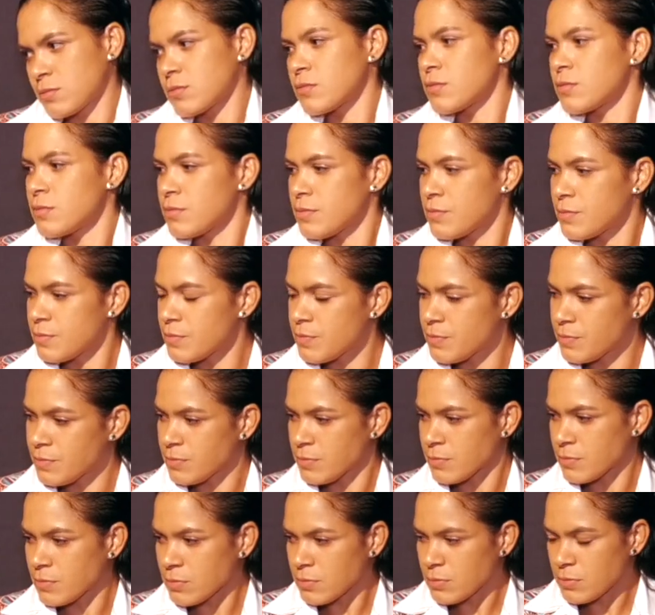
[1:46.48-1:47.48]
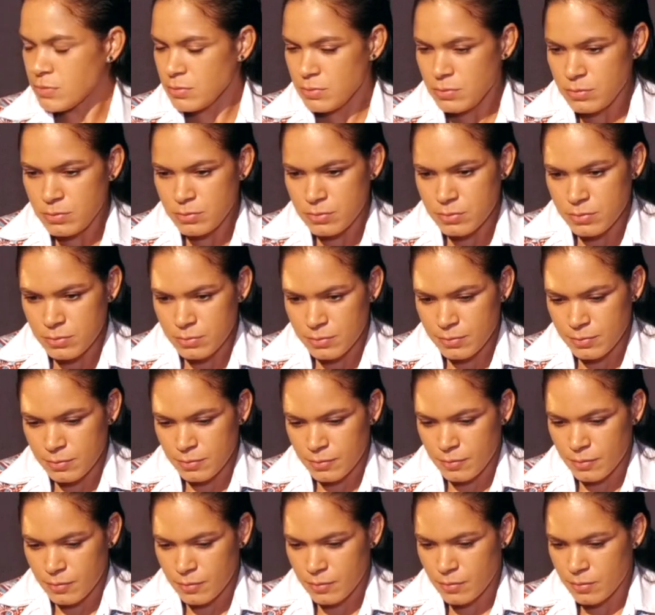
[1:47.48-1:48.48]

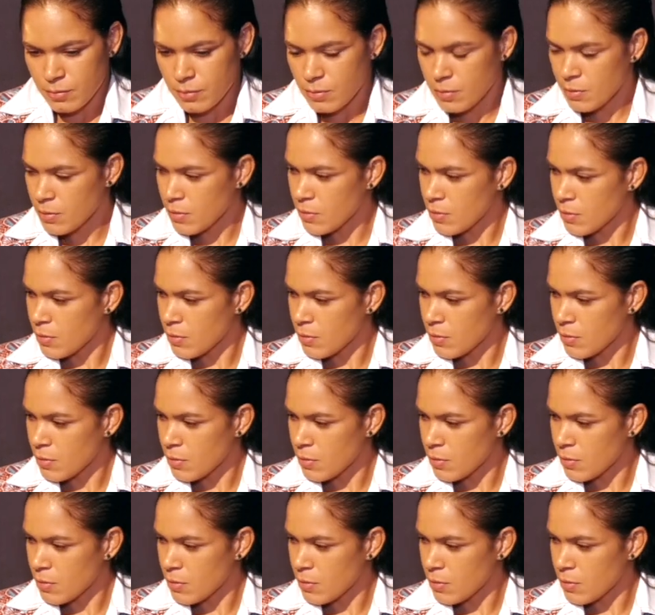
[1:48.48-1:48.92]
[no speech]